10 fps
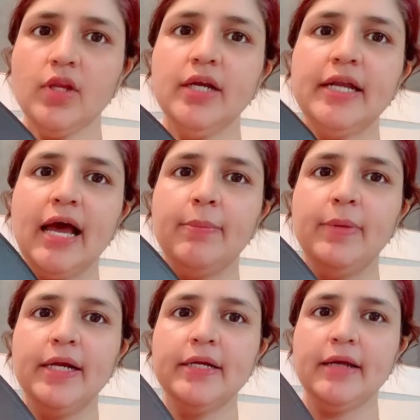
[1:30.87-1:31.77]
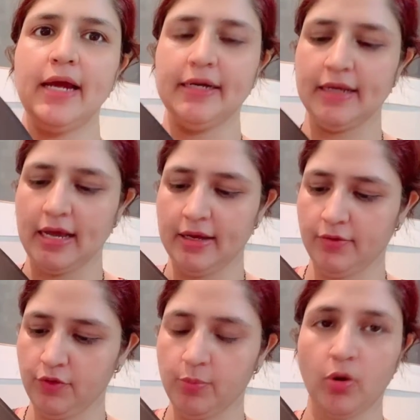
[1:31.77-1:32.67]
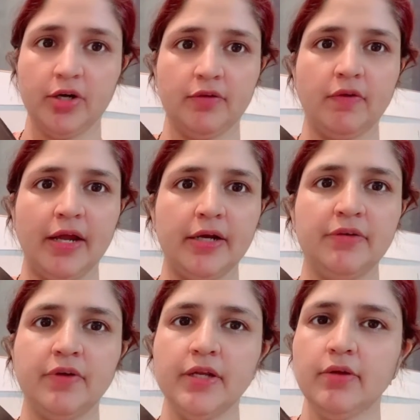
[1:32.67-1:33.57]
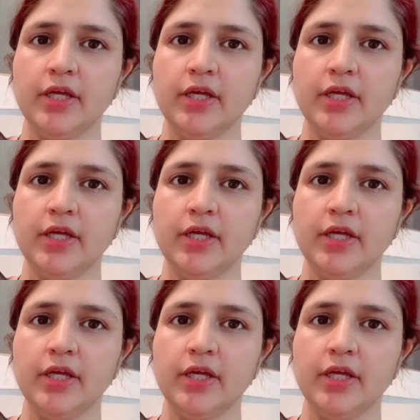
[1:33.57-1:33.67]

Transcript: tablet, and we bought a wired one.